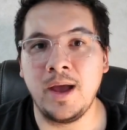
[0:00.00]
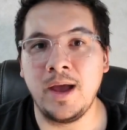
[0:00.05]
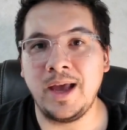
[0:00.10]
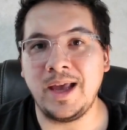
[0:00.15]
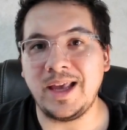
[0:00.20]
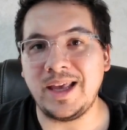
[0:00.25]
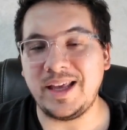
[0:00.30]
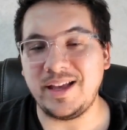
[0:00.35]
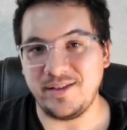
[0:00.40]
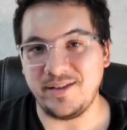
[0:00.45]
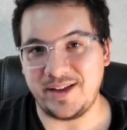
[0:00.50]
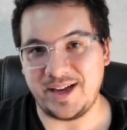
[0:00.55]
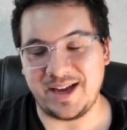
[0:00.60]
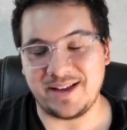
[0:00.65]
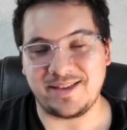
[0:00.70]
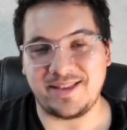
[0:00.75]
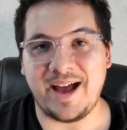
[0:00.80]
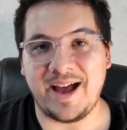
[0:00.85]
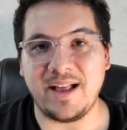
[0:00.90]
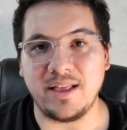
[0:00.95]
Healing at
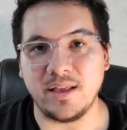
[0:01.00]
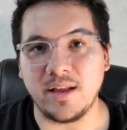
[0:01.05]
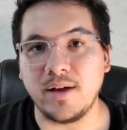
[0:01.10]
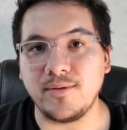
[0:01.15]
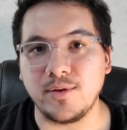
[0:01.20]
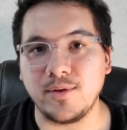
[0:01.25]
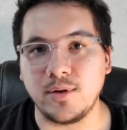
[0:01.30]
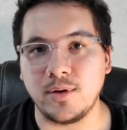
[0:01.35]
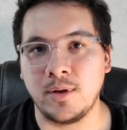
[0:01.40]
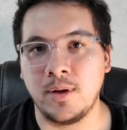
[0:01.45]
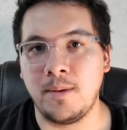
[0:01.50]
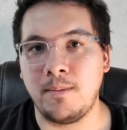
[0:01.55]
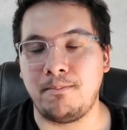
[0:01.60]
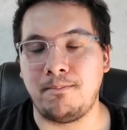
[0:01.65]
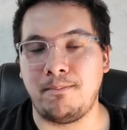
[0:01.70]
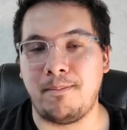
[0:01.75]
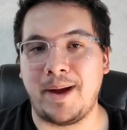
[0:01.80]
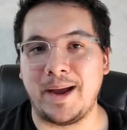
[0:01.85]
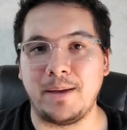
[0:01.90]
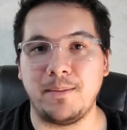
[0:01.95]
that level
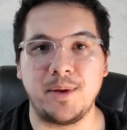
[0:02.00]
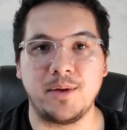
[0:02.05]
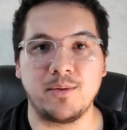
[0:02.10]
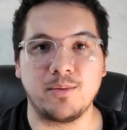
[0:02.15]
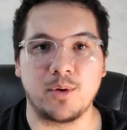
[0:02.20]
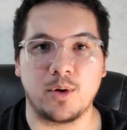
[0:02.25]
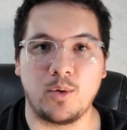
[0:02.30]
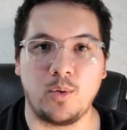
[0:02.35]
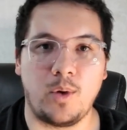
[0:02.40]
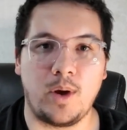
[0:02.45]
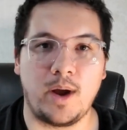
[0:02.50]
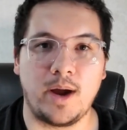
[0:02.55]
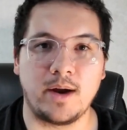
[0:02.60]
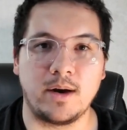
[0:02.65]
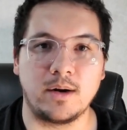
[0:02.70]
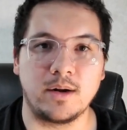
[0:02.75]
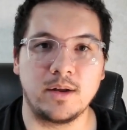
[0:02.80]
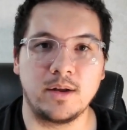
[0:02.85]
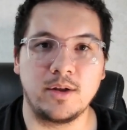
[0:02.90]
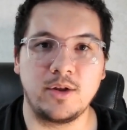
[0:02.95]
might be
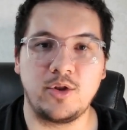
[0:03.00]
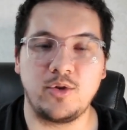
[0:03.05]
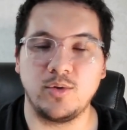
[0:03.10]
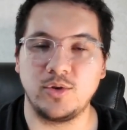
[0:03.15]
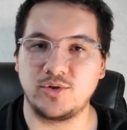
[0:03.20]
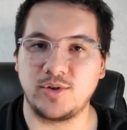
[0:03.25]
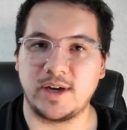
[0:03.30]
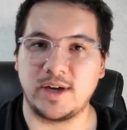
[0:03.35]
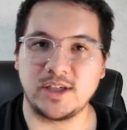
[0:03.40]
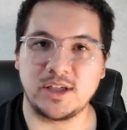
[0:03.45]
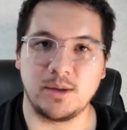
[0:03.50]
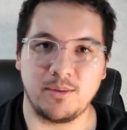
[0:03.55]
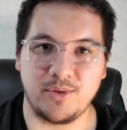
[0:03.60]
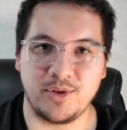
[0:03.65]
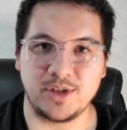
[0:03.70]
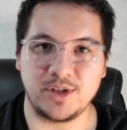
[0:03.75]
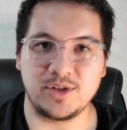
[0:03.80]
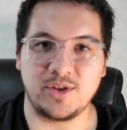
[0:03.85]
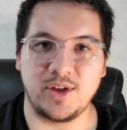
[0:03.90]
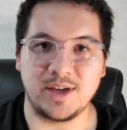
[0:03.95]
required to address some of
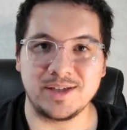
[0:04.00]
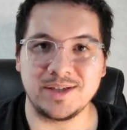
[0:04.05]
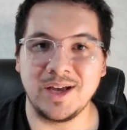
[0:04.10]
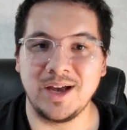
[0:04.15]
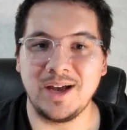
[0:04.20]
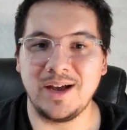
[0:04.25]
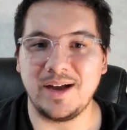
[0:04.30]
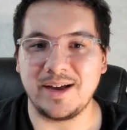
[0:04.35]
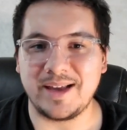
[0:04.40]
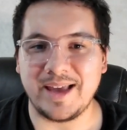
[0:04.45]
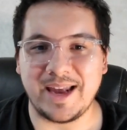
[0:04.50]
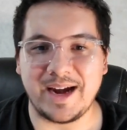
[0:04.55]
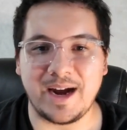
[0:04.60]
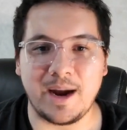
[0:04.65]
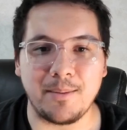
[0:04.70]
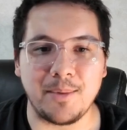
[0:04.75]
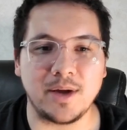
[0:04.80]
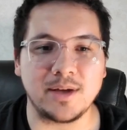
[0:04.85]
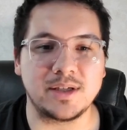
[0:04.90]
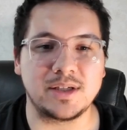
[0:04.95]
these things. Again, I'm
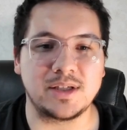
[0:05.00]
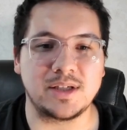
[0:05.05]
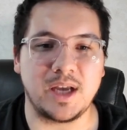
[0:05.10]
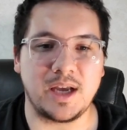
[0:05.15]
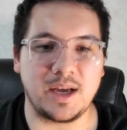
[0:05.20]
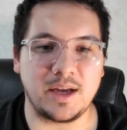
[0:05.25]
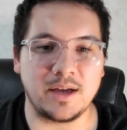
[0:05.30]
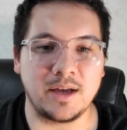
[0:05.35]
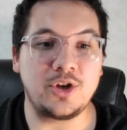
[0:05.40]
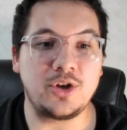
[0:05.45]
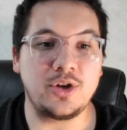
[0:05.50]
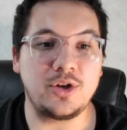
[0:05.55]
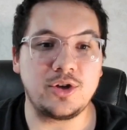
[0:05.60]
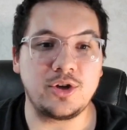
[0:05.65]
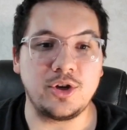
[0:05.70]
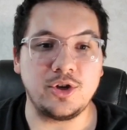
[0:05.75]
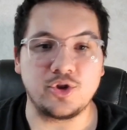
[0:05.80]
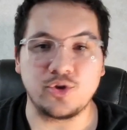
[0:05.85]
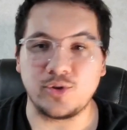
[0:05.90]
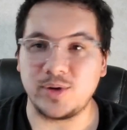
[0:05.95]
not saying to
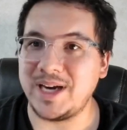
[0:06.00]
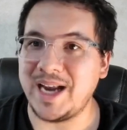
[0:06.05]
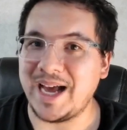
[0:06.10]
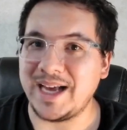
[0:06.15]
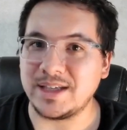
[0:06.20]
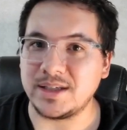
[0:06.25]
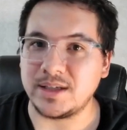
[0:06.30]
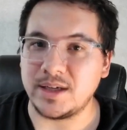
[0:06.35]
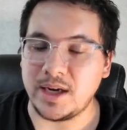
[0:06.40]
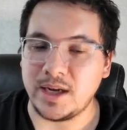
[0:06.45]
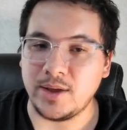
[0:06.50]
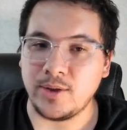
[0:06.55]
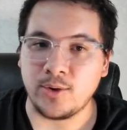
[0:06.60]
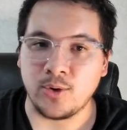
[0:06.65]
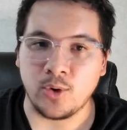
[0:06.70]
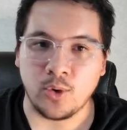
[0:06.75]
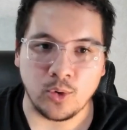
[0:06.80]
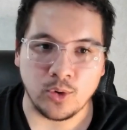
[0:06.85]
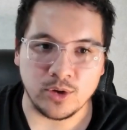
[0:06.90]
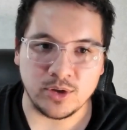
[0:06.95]
treat it as an
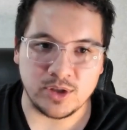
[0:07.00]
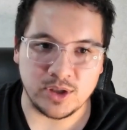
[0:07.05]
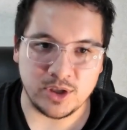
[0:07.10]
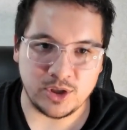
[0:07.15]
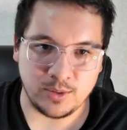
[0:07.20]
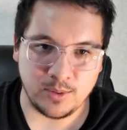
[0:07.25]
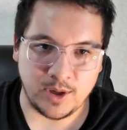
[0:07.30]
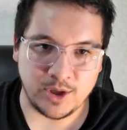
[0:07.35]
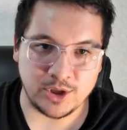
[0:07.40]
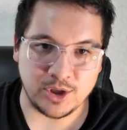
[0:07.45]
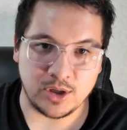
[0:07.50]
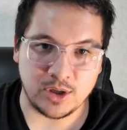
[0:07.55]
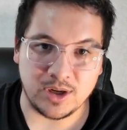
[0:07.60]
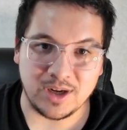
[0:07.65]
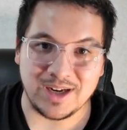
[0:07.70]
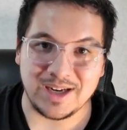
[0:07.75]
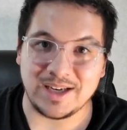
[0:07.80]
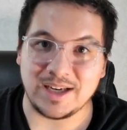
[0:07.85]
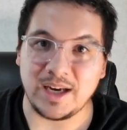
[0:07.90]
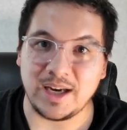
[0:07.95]
either-or situation.
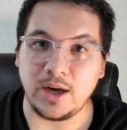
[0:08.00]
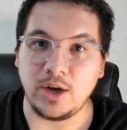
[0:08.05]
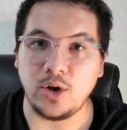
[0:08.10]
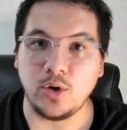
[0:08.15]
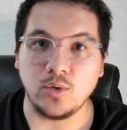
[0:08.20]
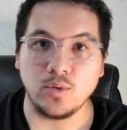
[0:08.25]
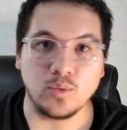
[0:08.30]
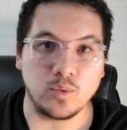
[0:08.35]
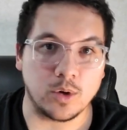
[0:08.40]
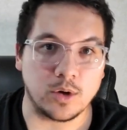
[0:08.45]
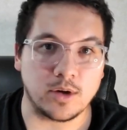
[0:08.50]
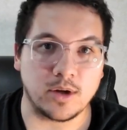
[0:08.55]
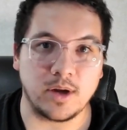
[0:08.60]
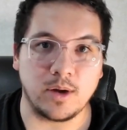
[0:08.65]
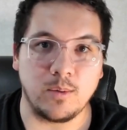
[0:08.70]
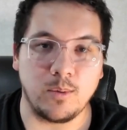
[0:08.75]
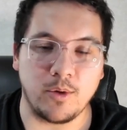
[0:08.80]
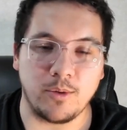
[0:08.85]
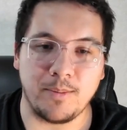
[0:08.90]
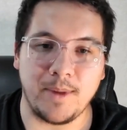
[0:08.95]
Continue working
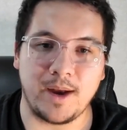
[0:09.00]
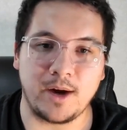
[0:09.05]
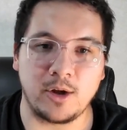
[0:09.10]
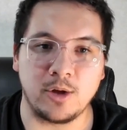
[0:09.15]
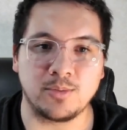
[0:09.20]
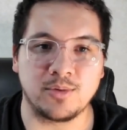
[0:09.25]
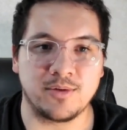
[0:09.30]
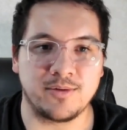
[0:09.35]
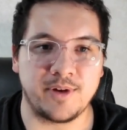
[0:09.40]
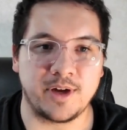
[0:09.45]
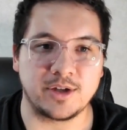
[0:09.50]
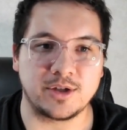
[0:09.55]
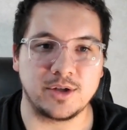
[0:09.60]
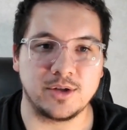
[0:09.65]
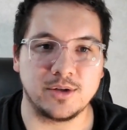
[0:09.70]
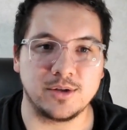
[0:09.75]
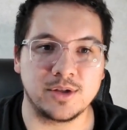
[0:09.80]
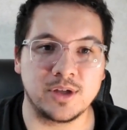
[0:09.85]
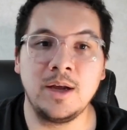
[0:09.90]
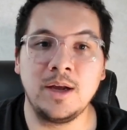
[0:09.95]
with medical
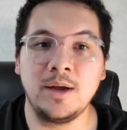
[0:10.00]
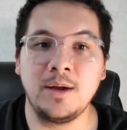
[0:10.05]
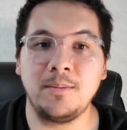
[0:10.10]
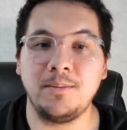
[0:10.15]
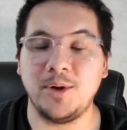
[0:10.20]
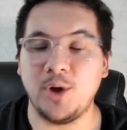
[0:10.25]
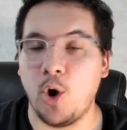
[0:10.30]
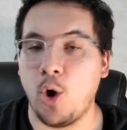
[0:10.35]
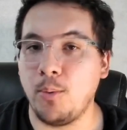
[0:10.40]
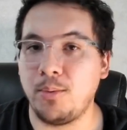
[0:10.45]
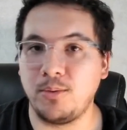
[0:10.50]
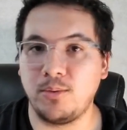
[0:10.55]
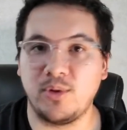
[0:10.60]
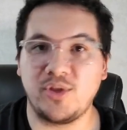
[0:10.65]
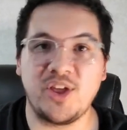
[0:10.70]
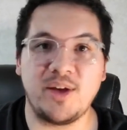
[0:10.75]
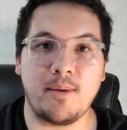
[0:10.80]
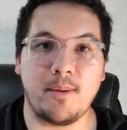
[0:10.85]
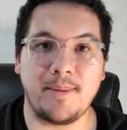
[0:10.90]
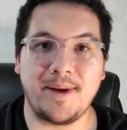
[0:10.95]
professionals. Be open with
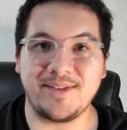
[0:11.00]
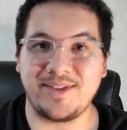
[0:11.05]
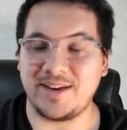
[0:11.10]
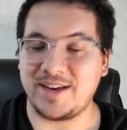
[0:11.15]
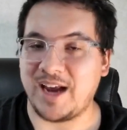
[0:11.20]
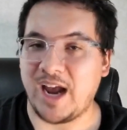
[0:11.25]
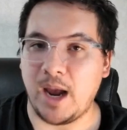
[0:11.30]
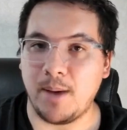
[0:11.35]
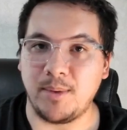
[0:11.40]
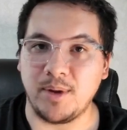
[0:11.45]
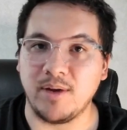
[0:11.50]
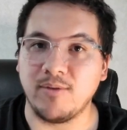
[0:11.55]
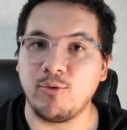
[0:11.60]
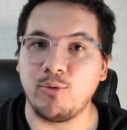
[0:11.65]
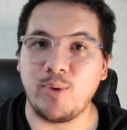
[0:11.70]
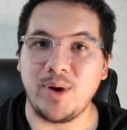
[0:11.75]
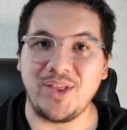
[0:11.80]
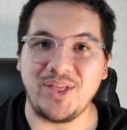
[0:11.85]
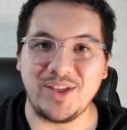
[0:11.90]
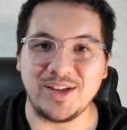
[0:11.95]
them about the timing of
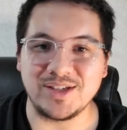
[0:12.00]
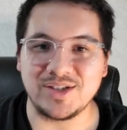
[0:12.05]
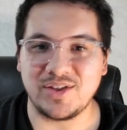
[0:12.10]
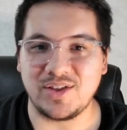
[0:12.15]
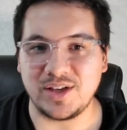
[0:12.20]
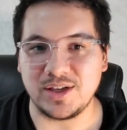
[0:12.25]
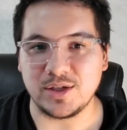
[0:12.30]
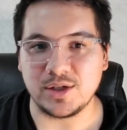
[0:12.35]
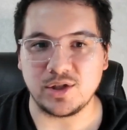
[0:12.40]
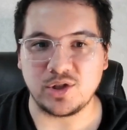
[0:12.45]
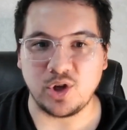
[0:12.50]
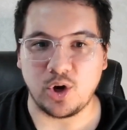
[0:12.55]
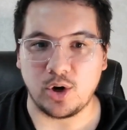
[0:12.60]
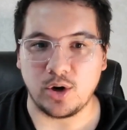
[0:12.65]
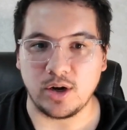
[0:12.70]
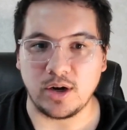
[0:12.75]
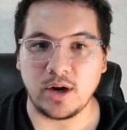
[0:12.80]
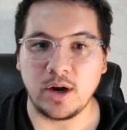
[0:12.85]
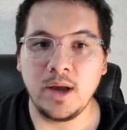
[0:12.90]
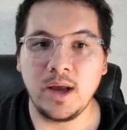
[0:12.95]
when these things
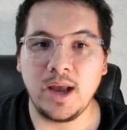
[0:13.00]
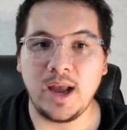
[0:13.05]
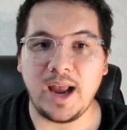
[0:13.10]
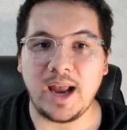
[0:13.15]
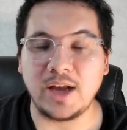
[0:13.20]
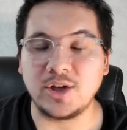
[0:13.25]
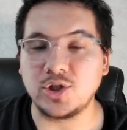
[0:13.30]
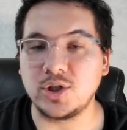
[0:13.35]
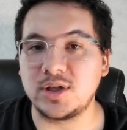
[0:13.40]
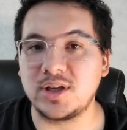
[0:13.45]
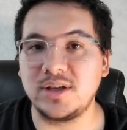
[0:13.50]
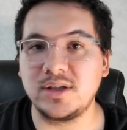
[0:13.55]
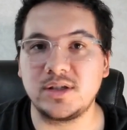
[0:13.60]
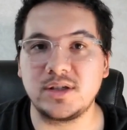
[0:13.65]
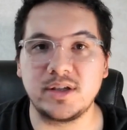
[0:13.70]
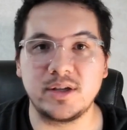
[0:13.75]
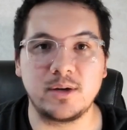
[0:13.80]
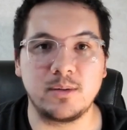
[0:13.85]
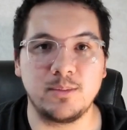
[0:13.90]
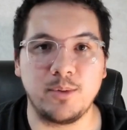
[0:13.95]
started, and just
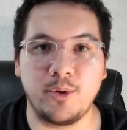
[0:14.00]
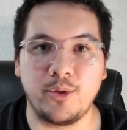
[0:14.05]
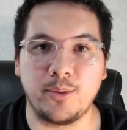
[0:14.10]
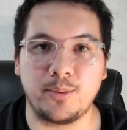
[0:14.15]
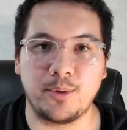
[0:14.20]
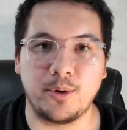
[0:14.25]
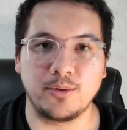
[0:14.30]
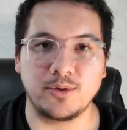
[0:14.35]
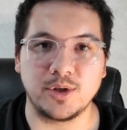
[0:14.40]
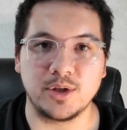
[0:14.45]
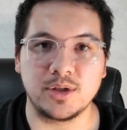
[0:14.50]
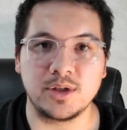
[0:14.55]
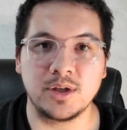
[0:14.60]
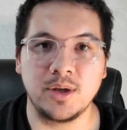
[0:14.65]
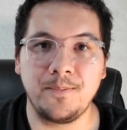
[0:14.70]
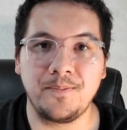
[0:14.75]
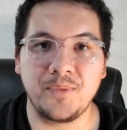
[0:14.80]
consider both approaches.